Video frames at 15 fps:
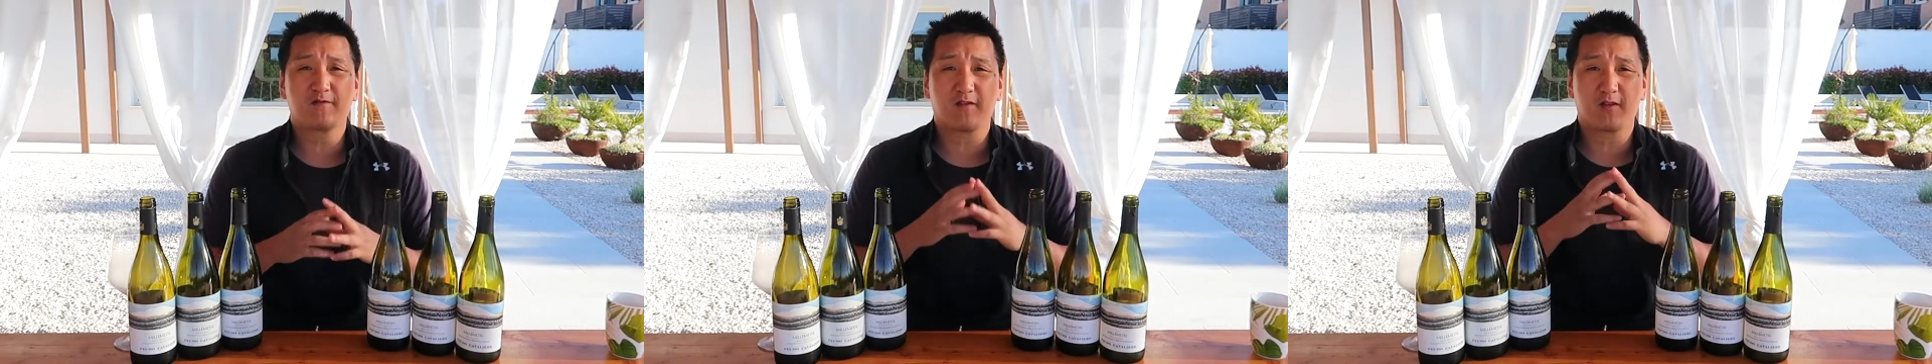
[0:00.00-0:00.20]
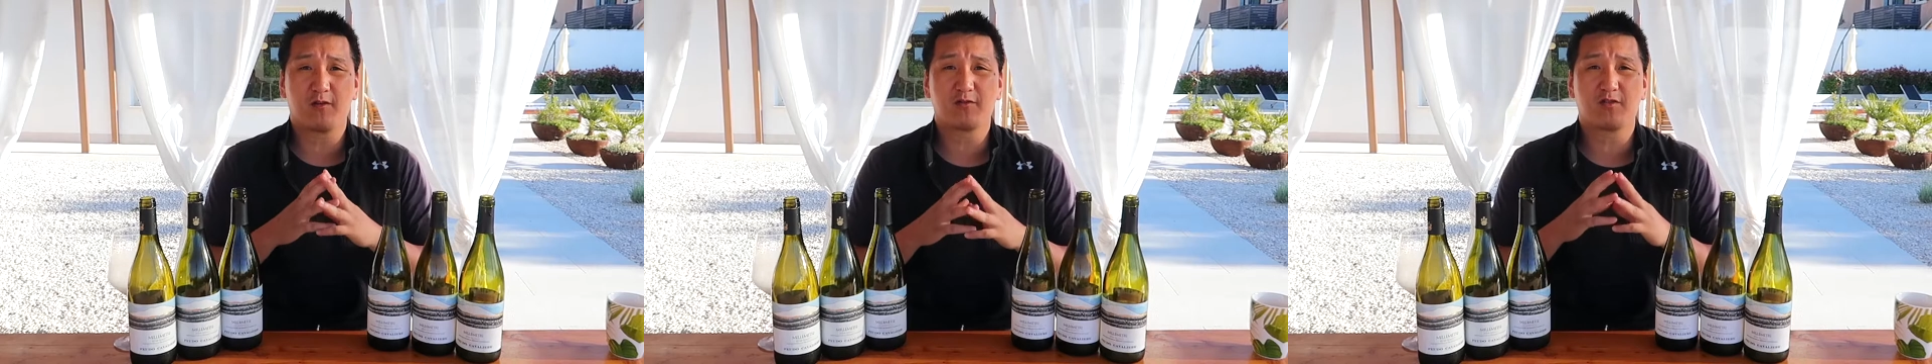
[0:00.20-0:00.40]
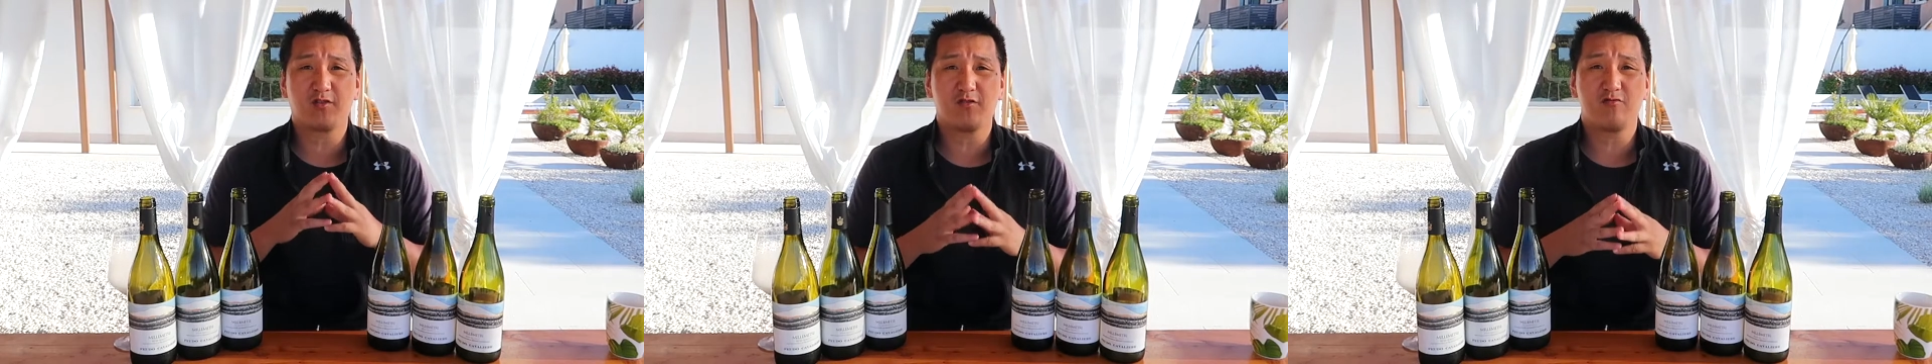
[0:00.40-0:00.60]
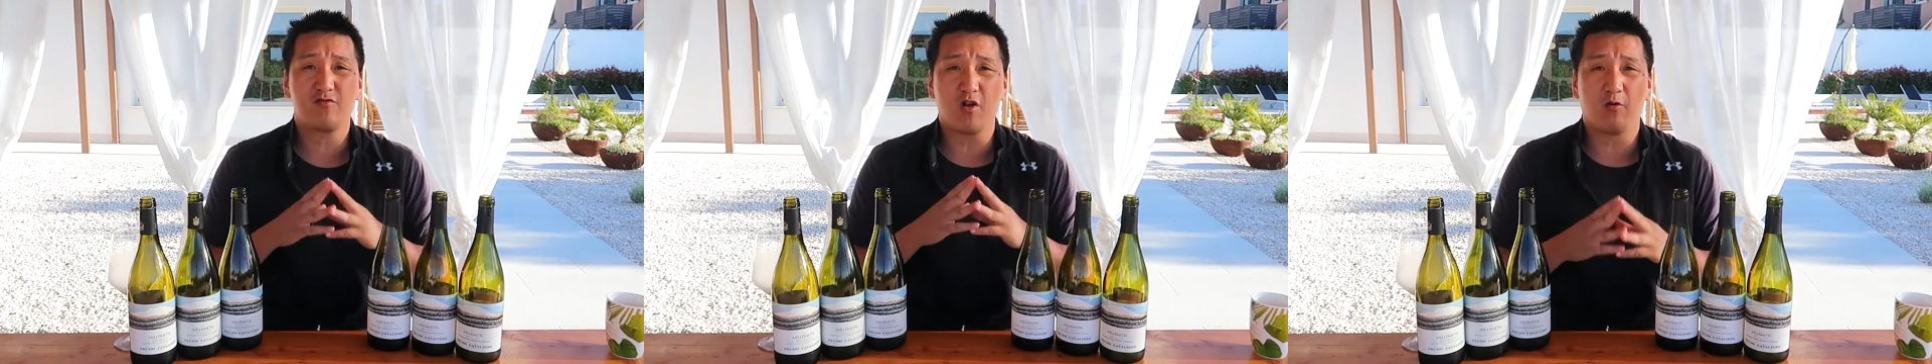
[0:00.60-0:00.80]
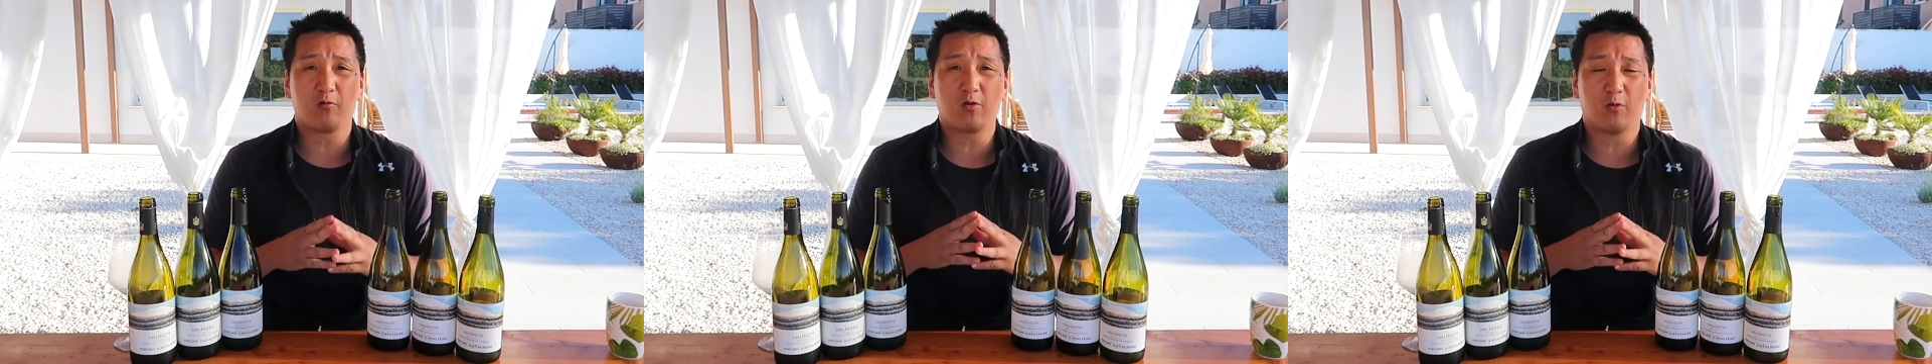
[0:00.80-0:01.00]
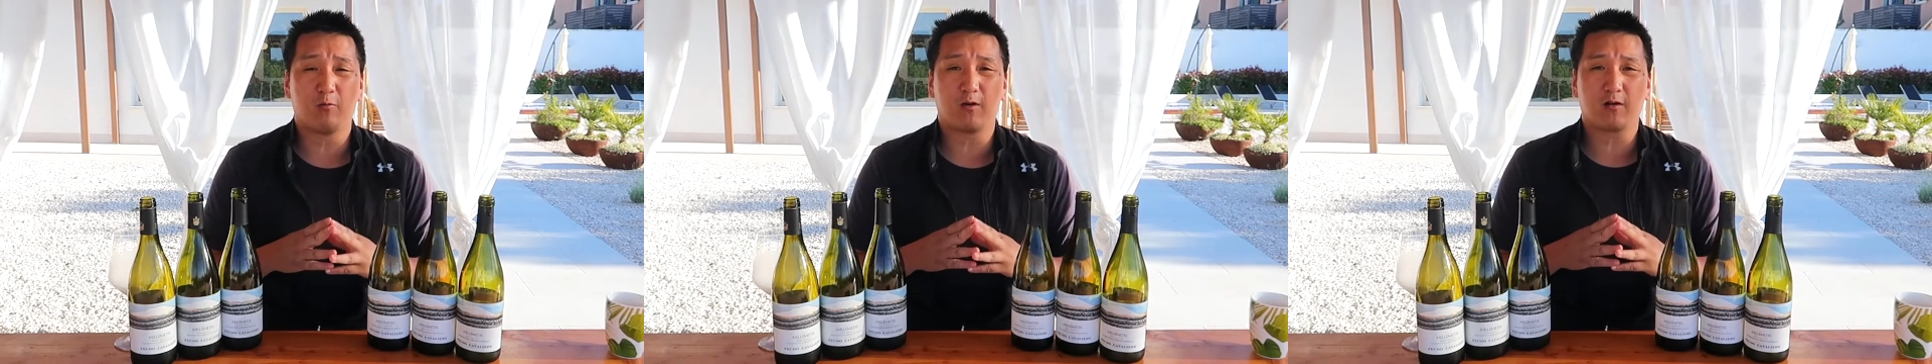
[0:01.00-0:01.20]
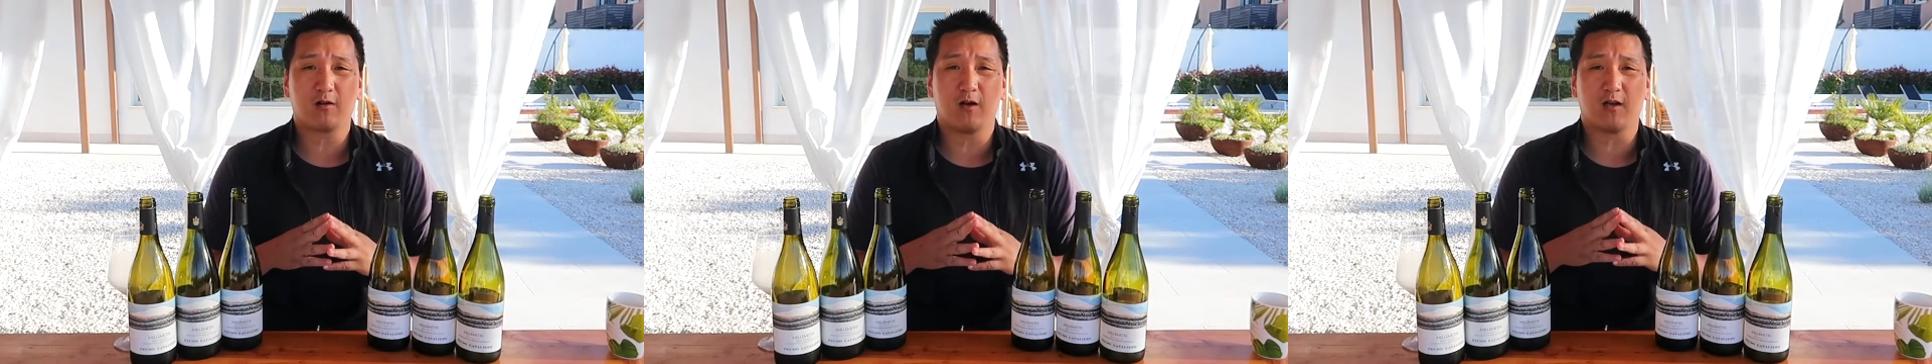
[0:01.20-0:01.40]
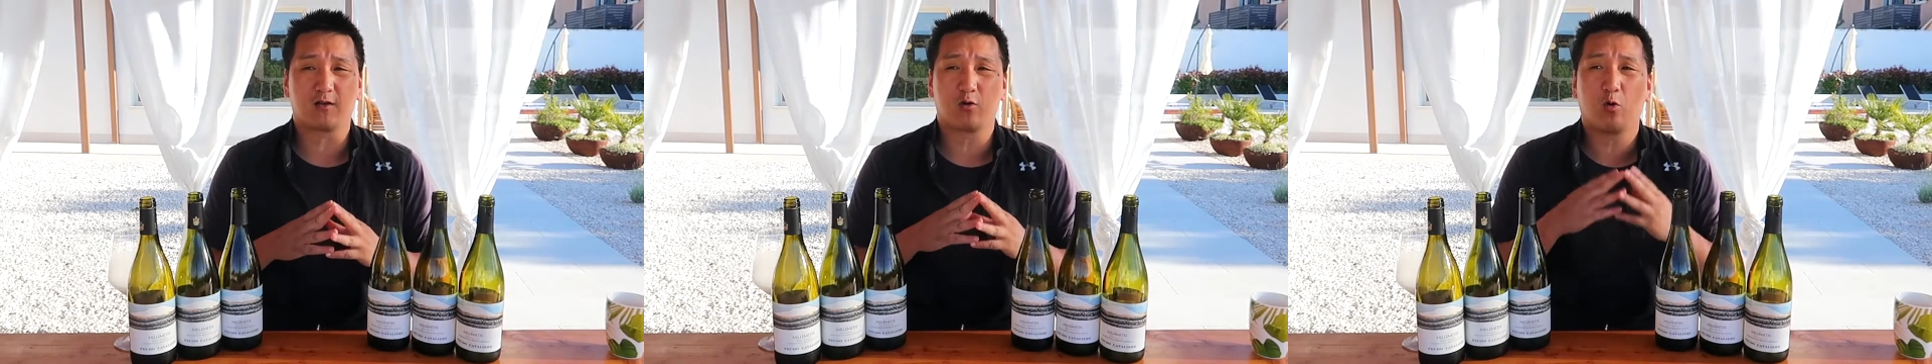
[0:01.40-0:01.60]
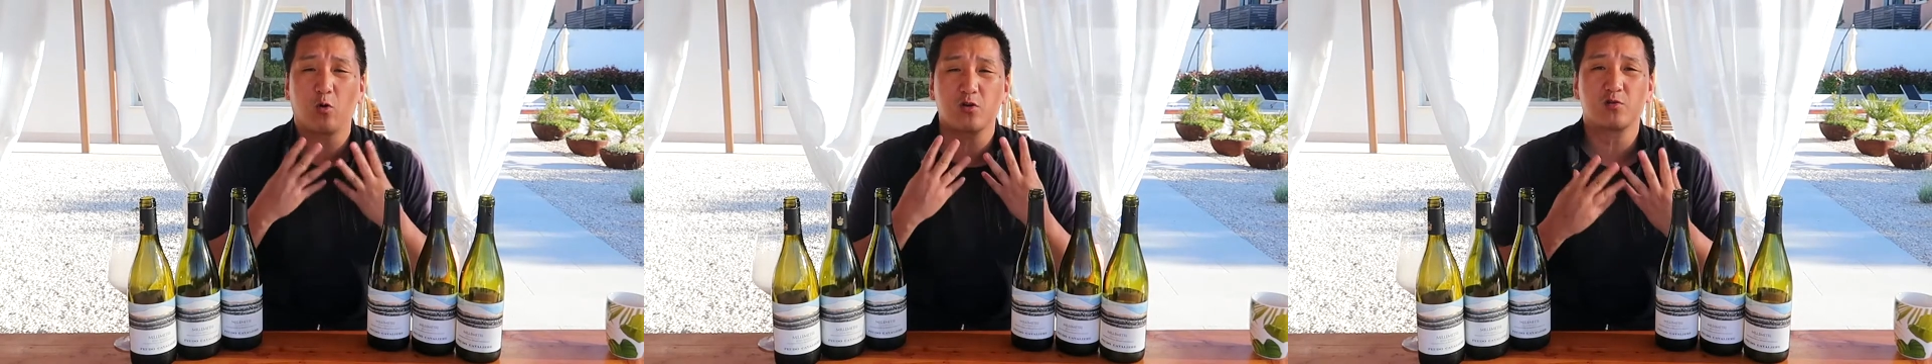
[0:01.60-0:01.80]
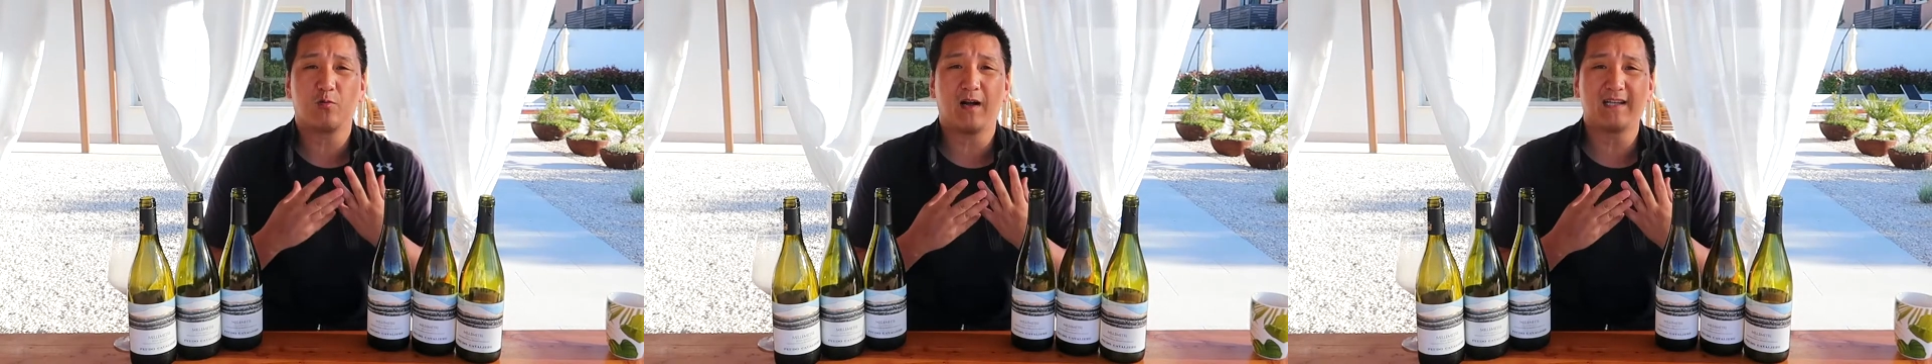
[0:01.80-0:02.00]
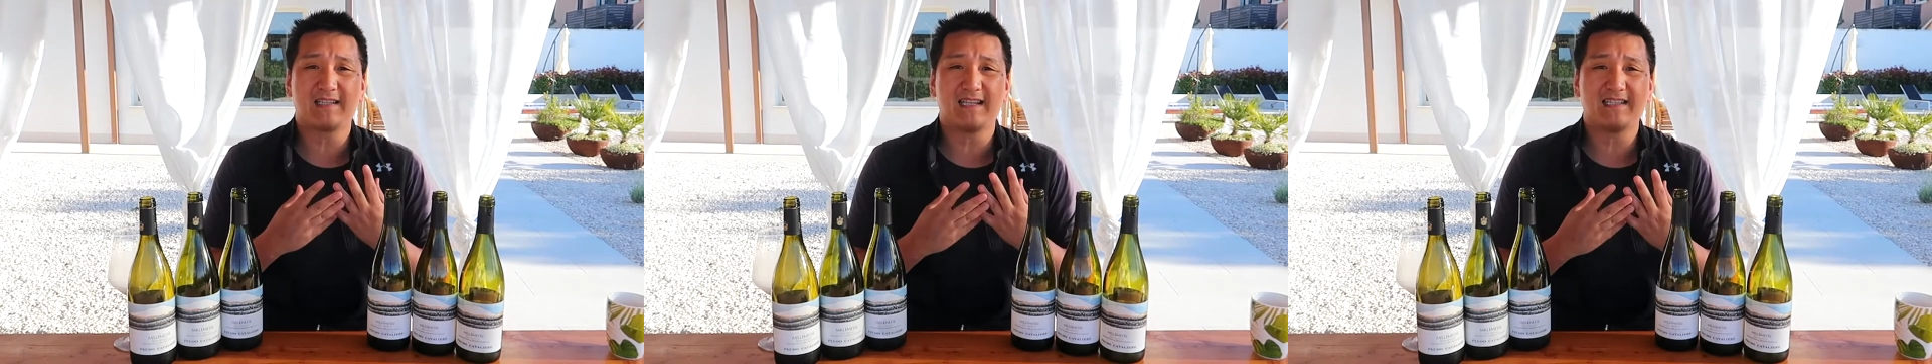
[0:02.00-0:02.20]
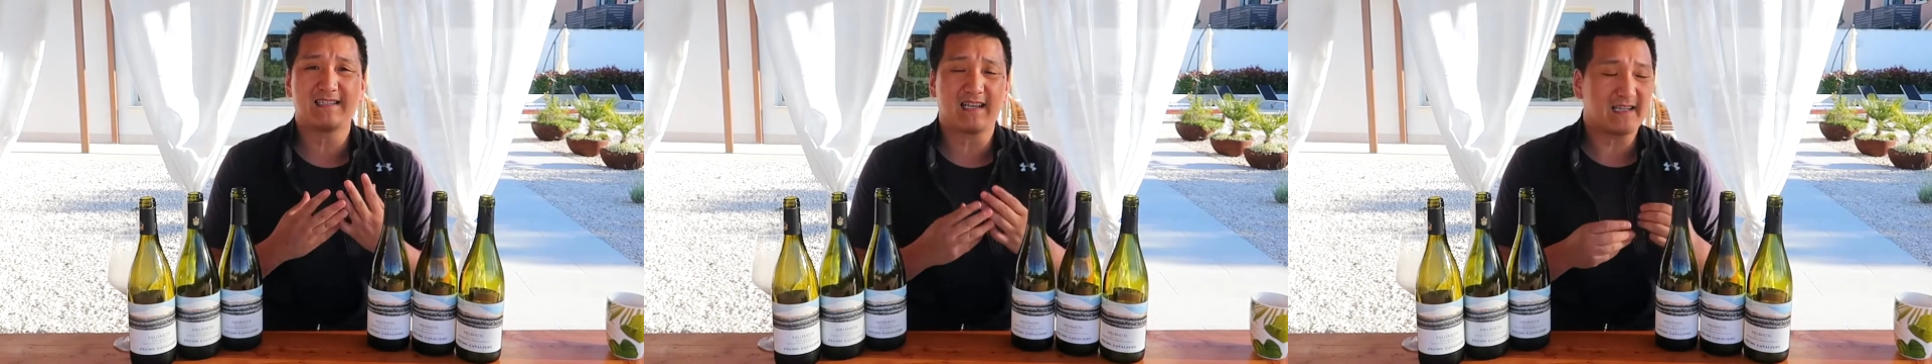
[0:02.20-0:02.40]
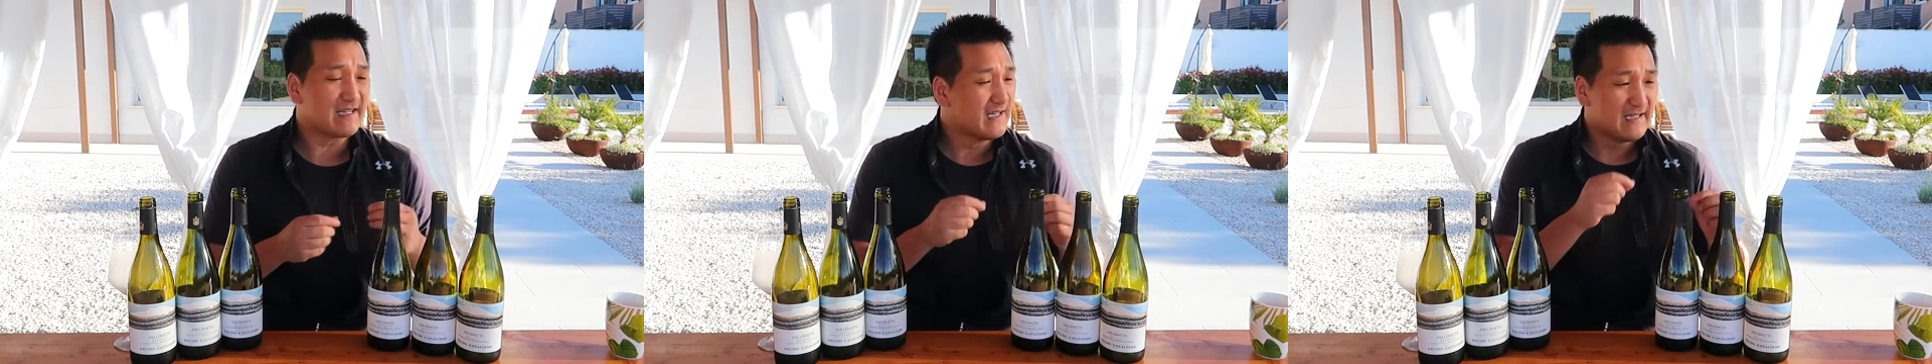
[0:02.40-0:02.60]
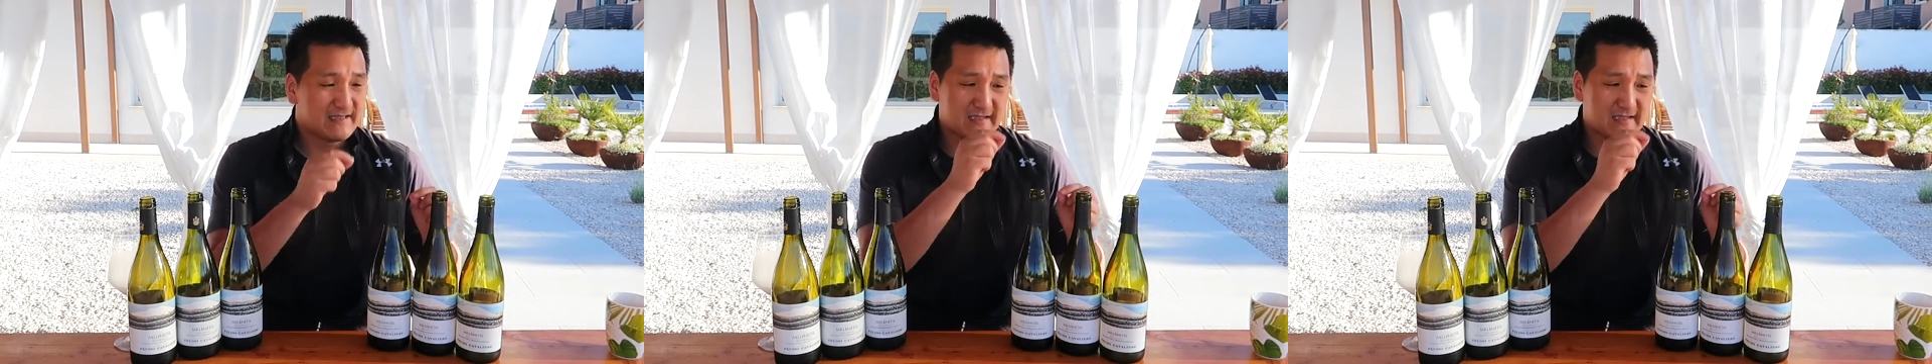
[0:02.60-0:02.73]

For those of you who don't know what corked wine tastes like,